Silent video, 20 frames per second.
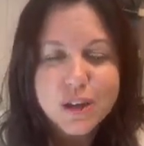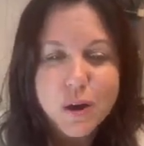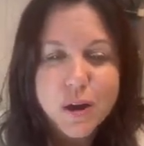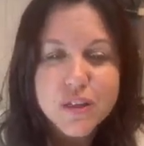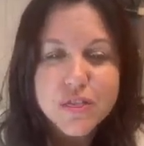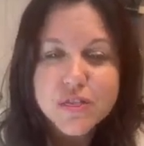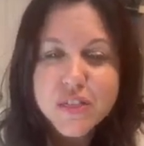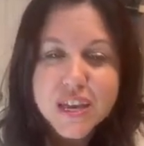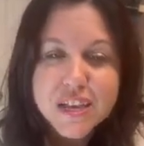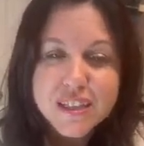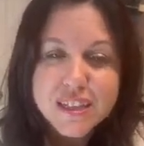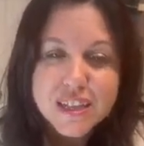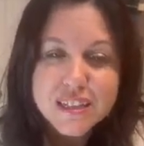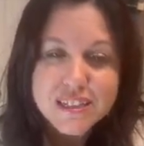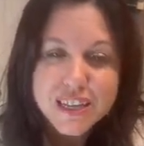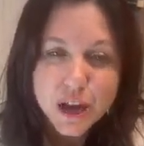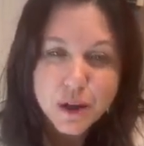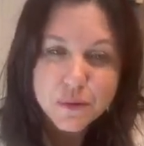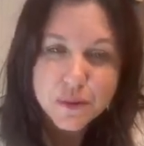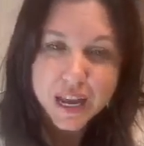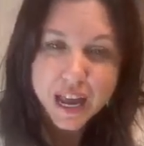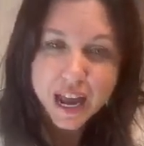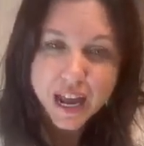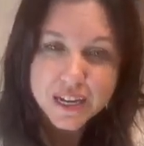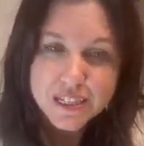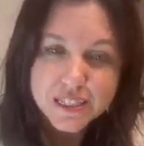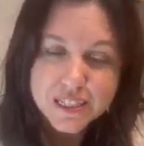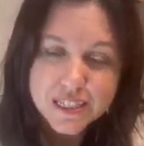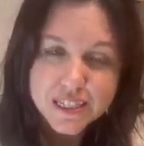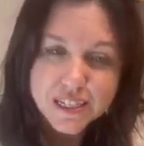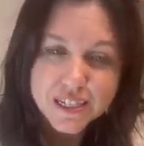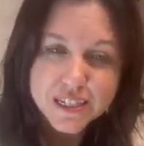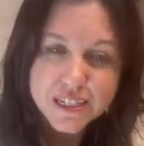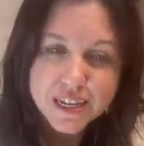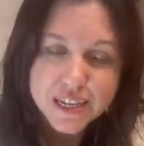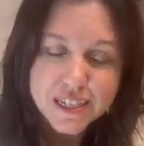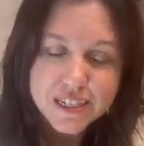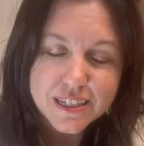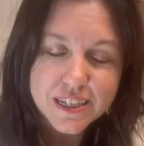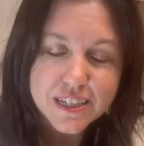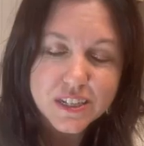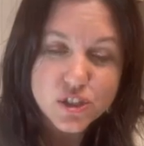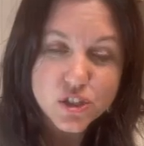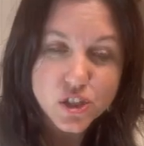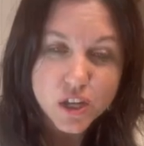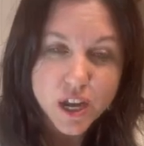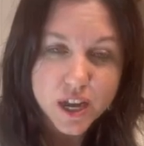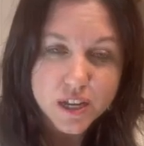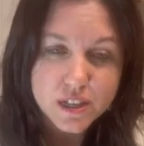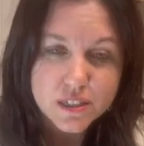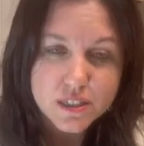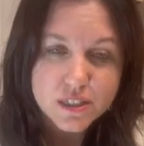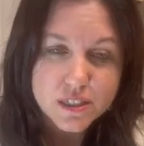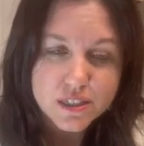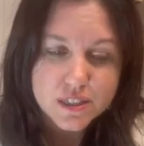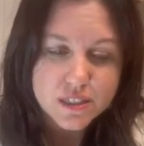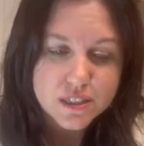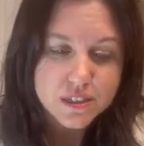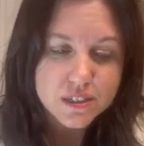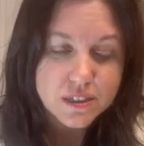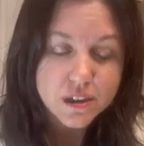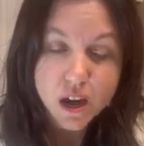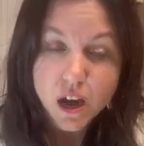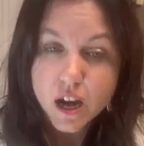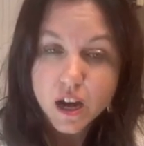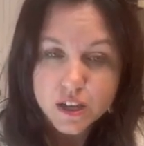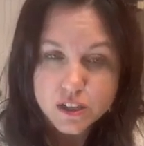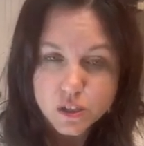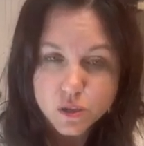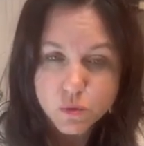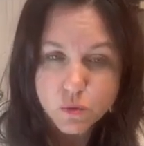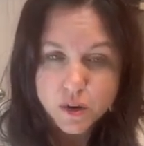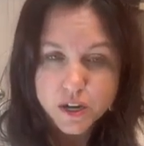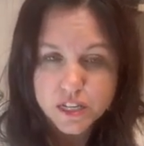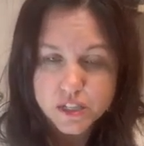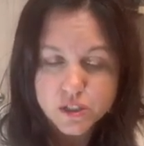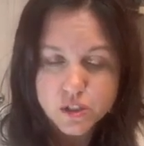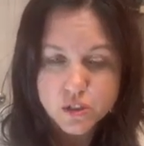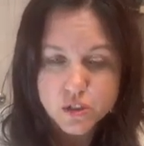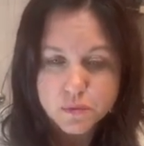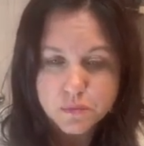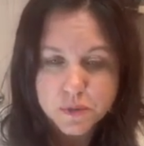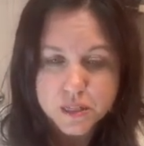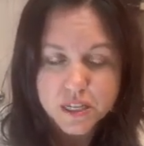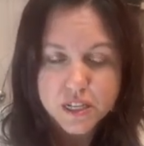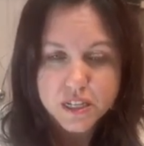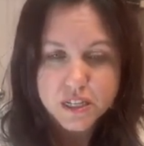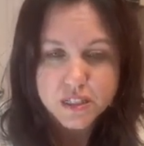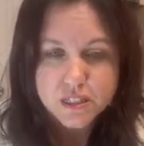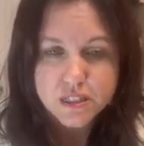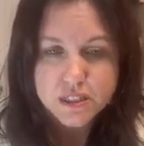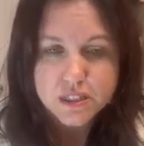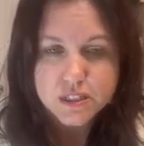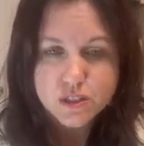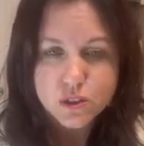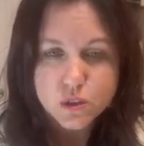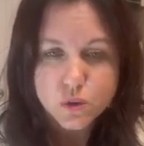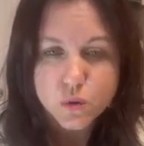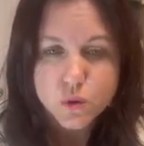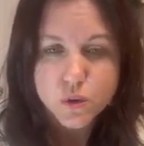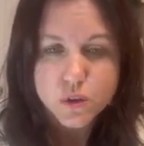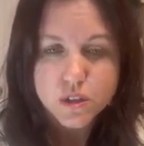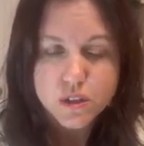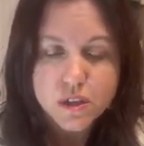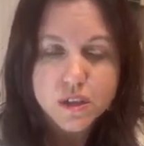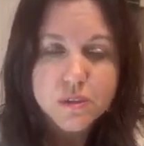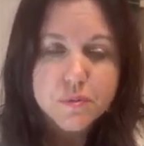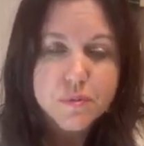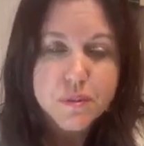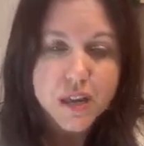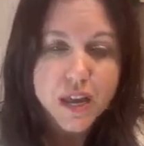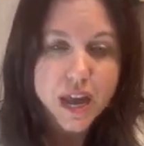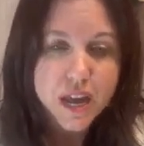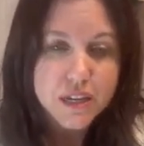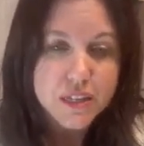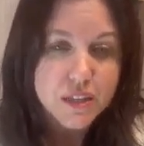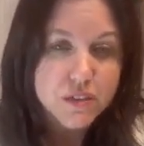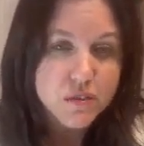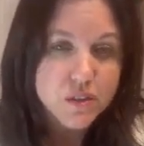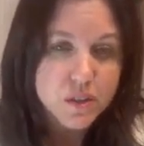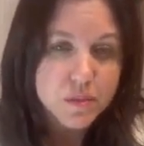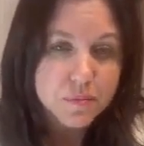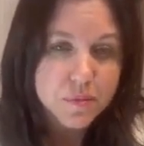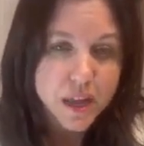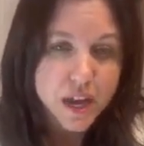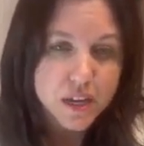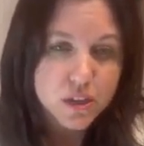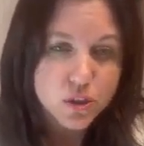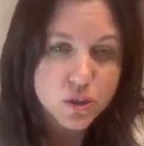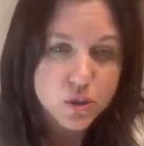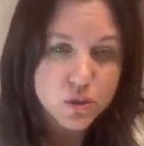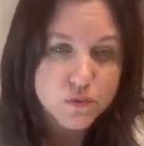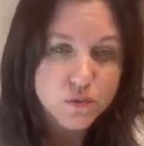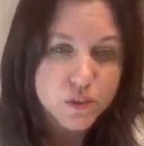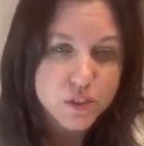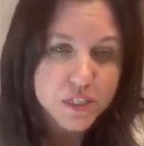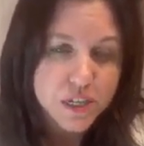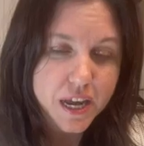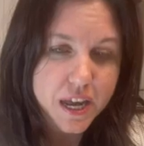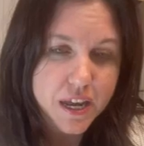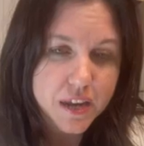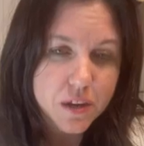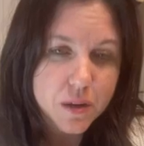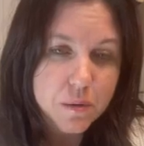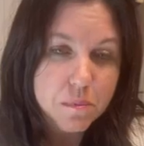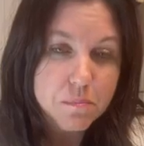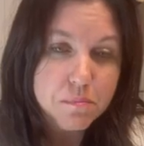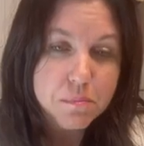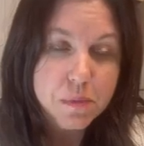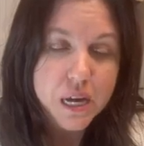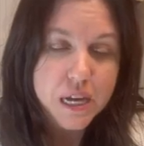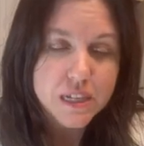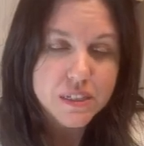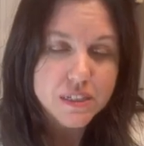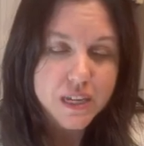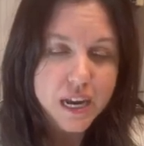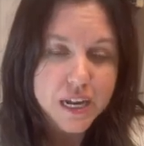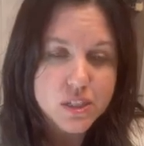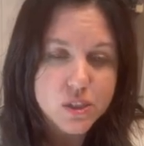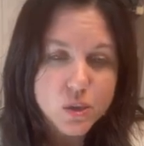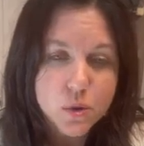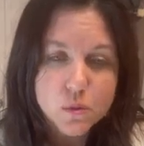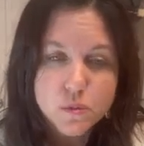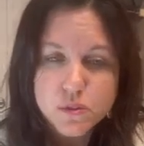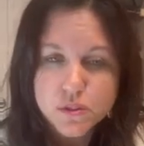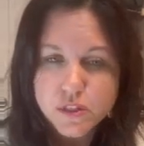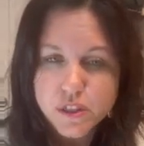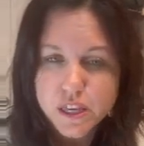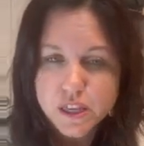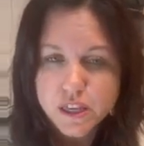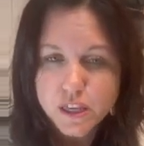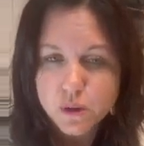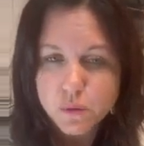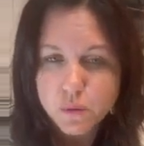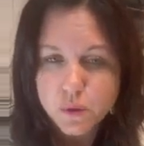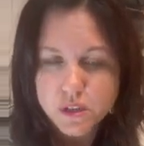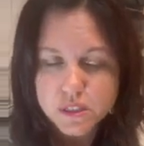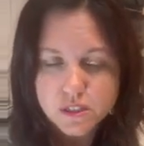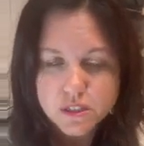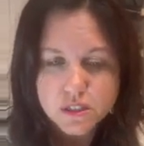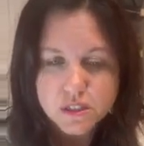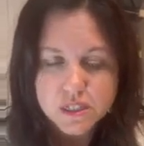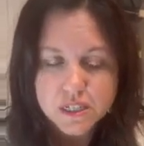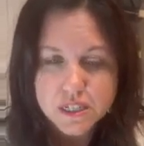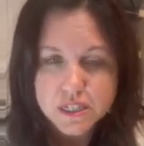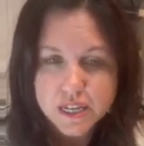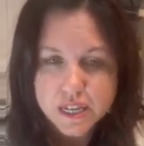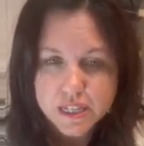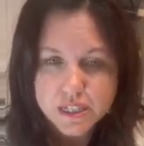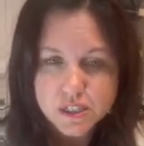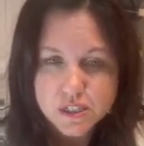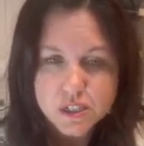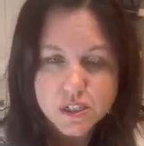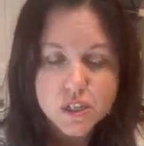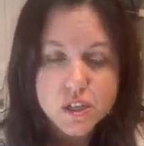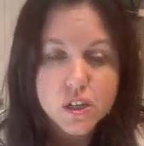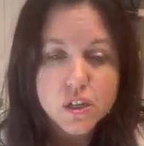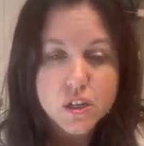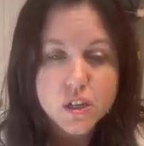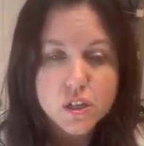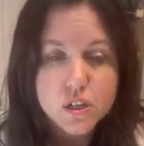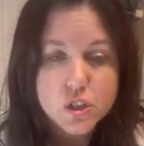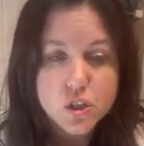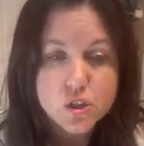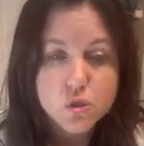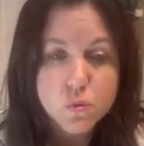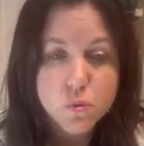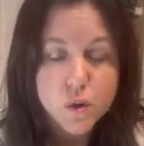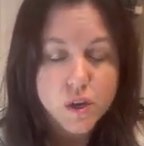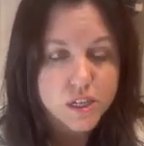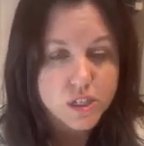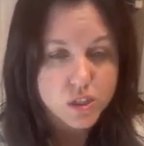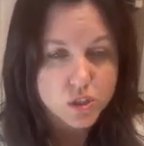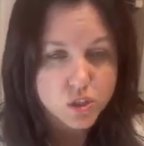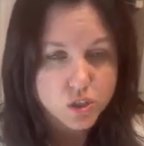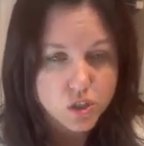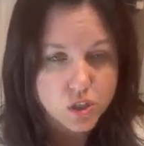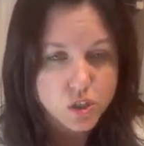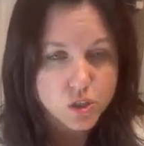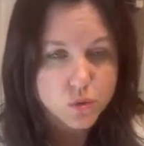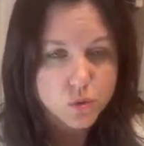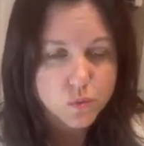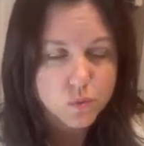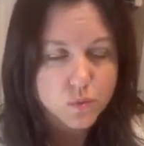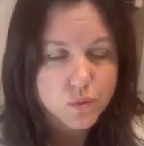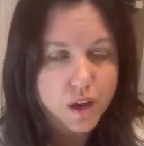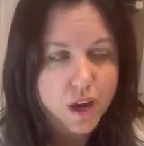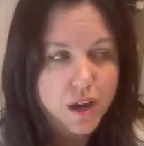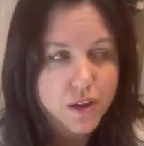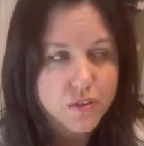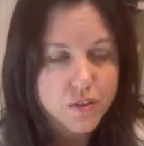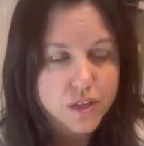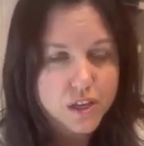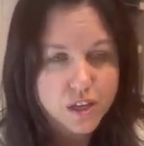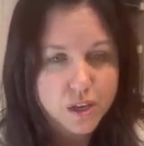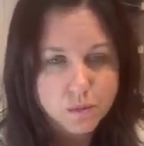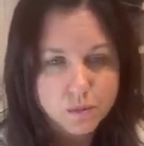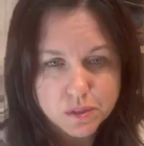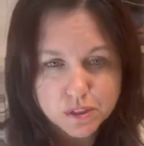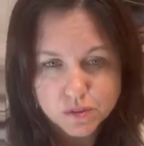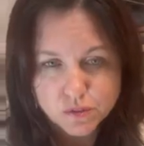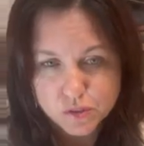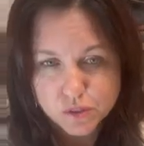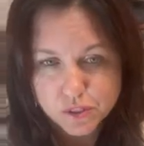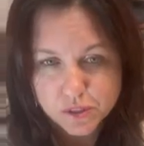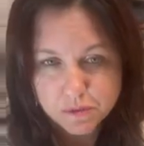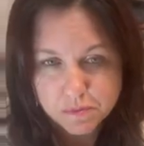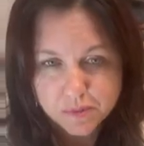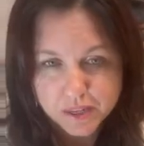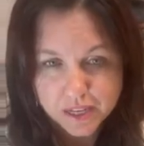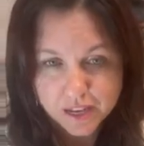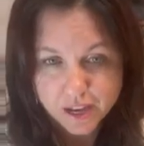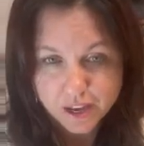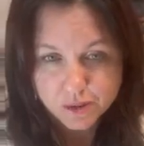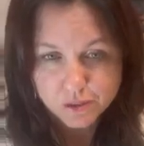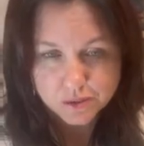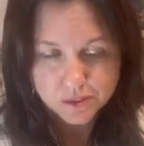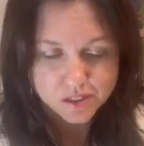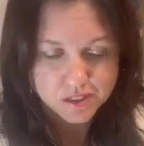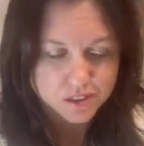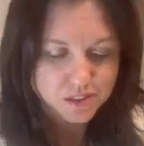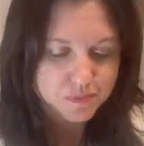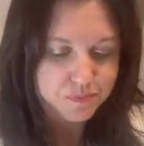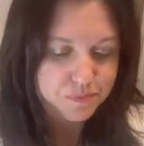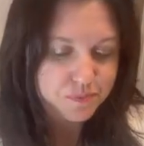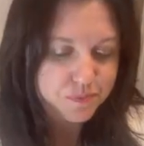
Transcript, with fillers: so I think that's how Cassie and, and Jess got 22 because the Lord had given them that clue for 10. But I don't think it was to get 22. I think it was for something else